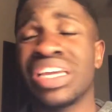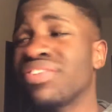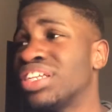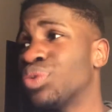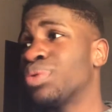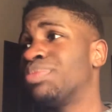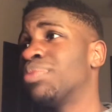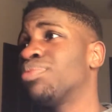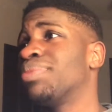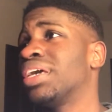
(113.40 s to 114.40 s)
you have to deal with
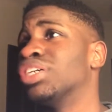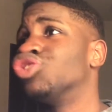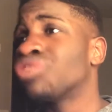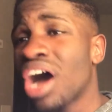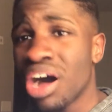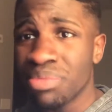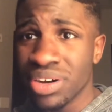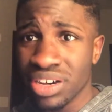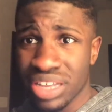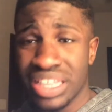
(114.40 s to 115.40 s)
people being in
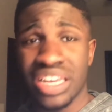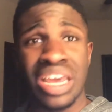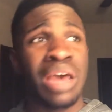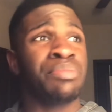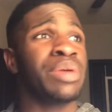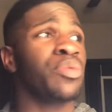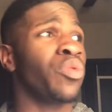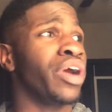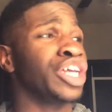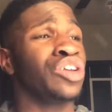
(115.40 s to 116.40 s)
drama and then people
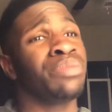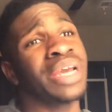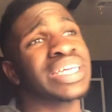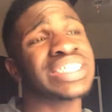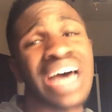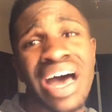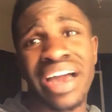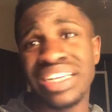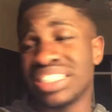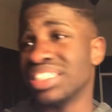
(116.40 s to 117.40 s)
wanting you to pick
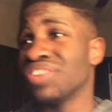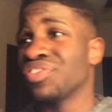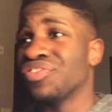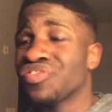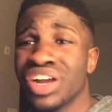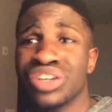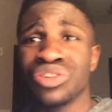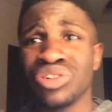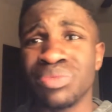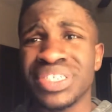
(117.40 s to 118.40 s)
sides and different friend
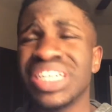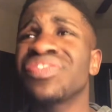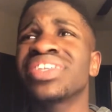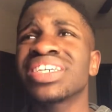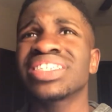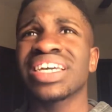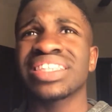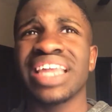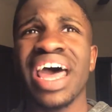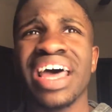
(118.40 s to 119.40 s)
groups and different things
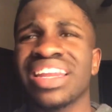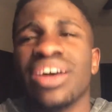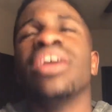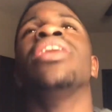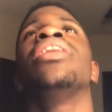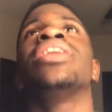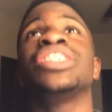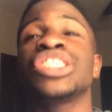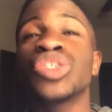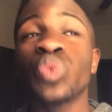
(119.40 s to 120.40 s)
like that.
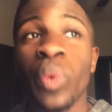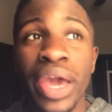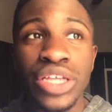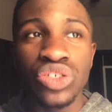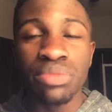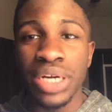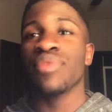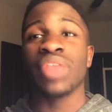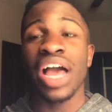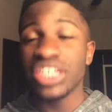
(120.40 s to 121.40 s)
It's just way too much.
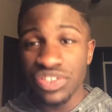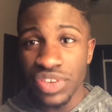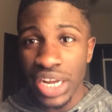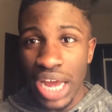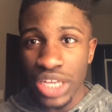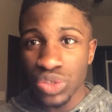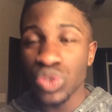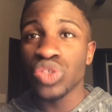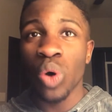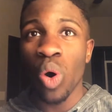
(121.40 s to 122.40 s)
I just feel like high
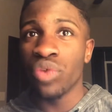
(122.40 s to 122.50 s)
school's so